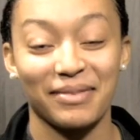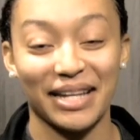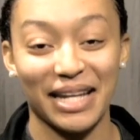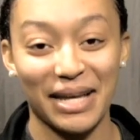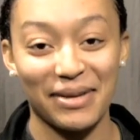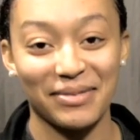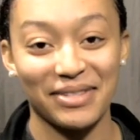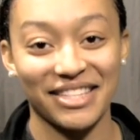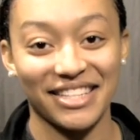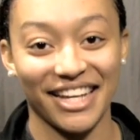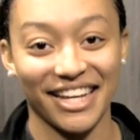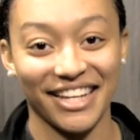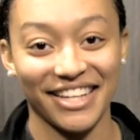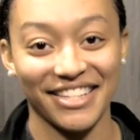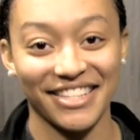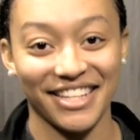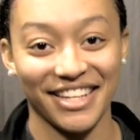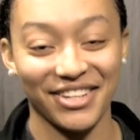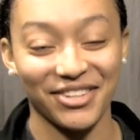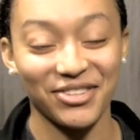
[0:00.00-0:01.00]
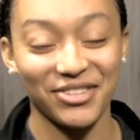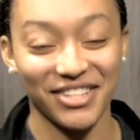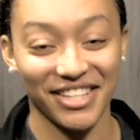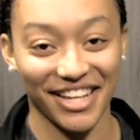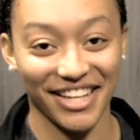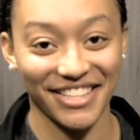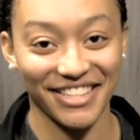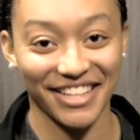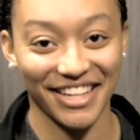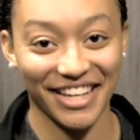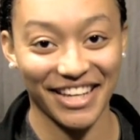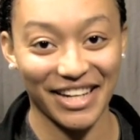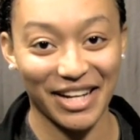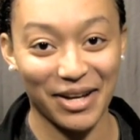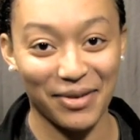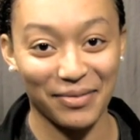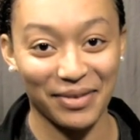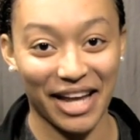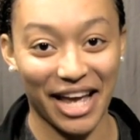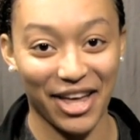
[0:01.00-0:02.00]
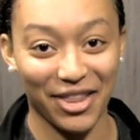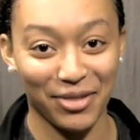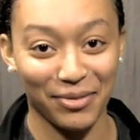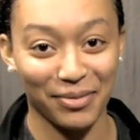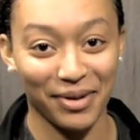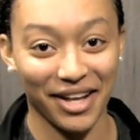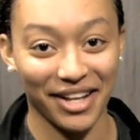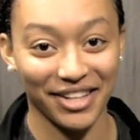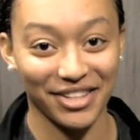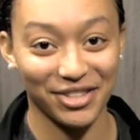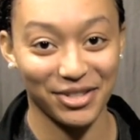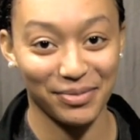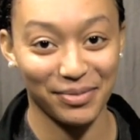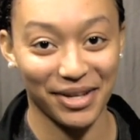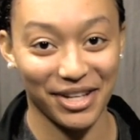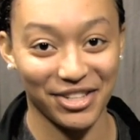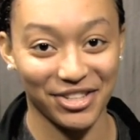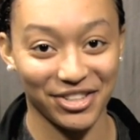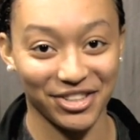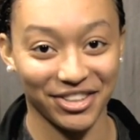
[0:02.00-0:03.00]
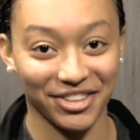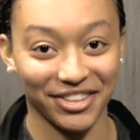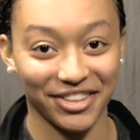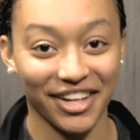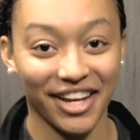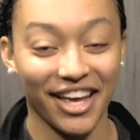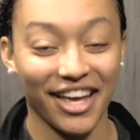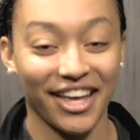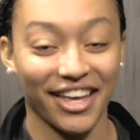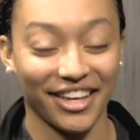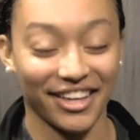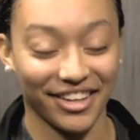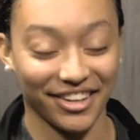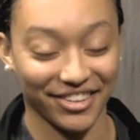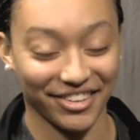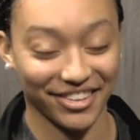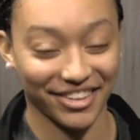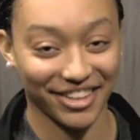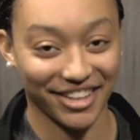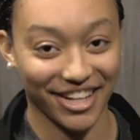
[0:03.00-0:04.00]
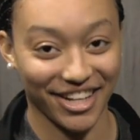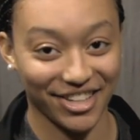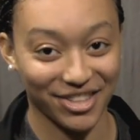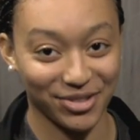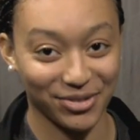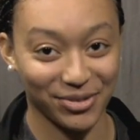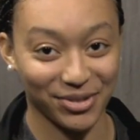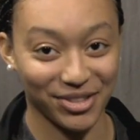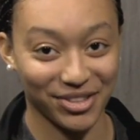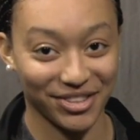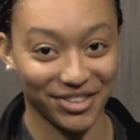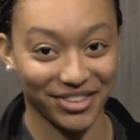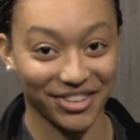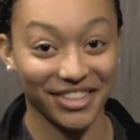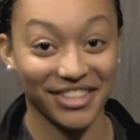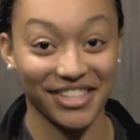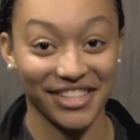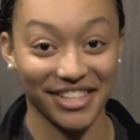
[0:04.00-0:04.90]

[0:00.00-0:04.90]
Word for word: My name is Daisa El-Sazze and I'm an anthropology major here at the College of Worcester, a